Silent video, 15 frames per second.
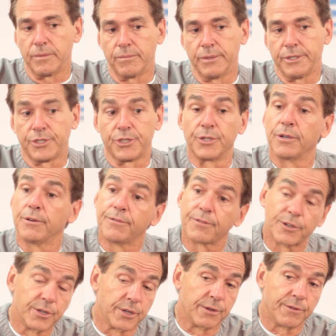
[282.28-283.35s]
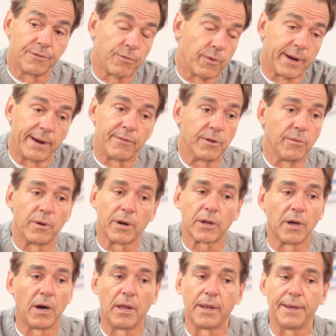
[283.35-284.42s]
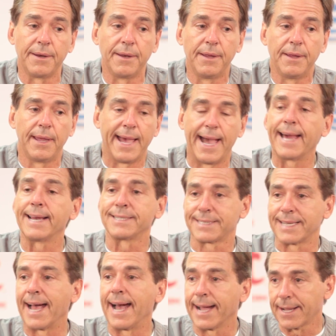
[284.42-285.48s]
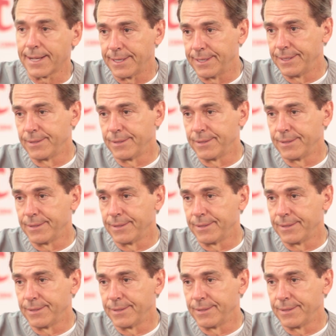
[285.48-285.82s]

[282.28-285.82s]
we should have, could have, whatever you want to call it, had a sack.